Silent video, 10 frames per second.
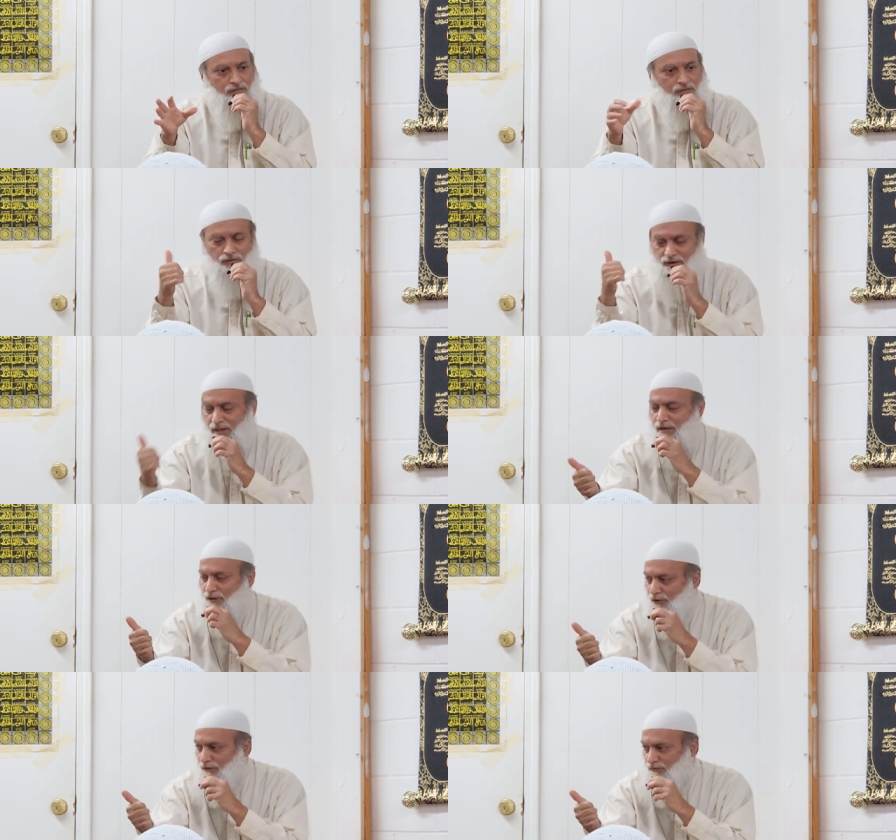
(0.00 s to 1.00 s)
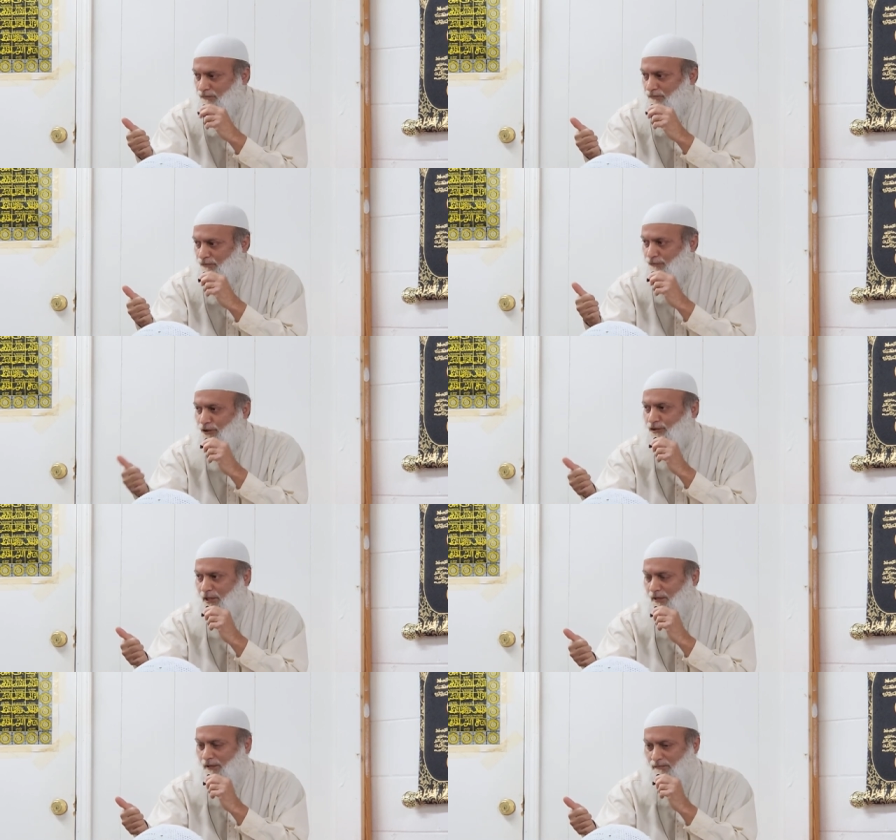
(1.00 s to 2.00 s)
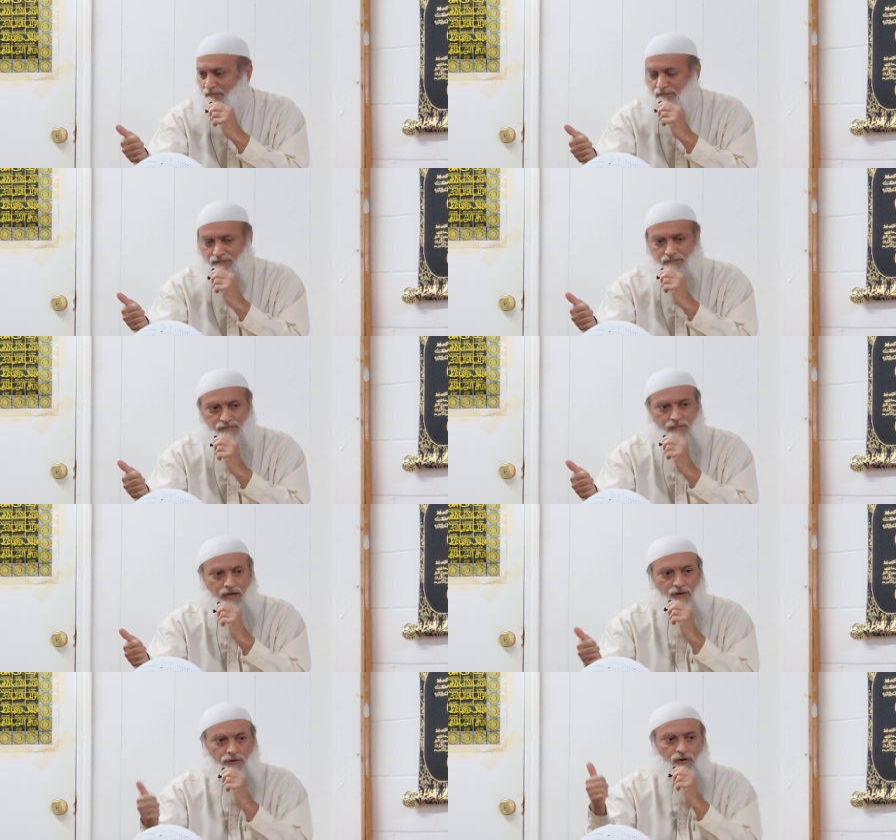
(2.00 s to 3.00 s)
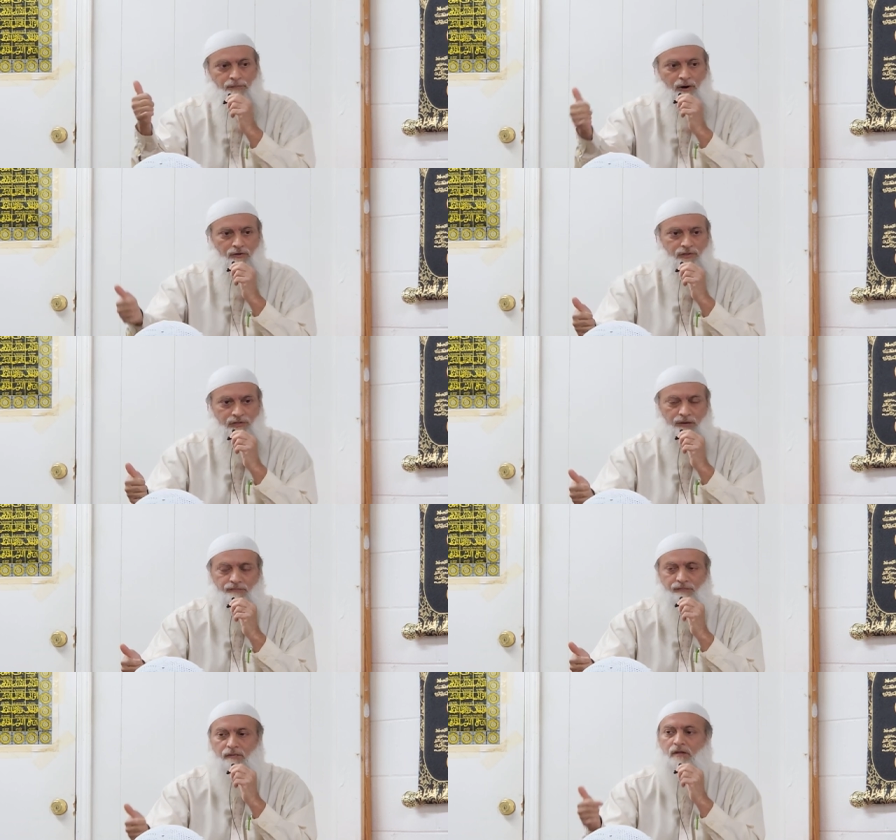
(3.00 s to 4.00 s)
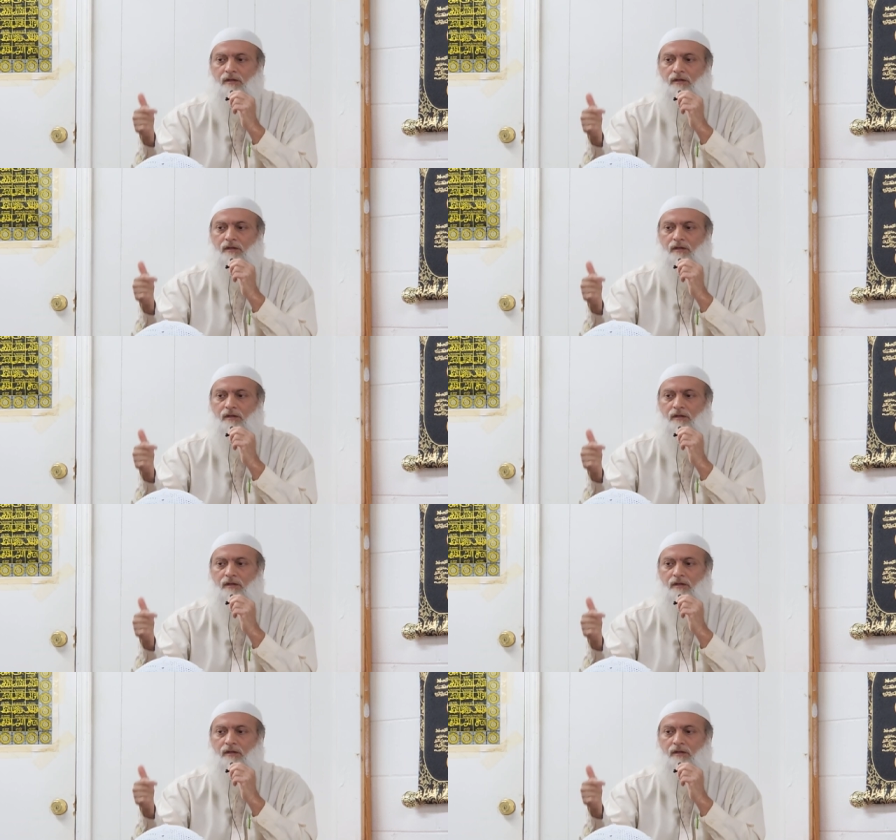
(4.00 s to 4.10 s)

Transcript: what do they do? First thing, anyone who opposes them,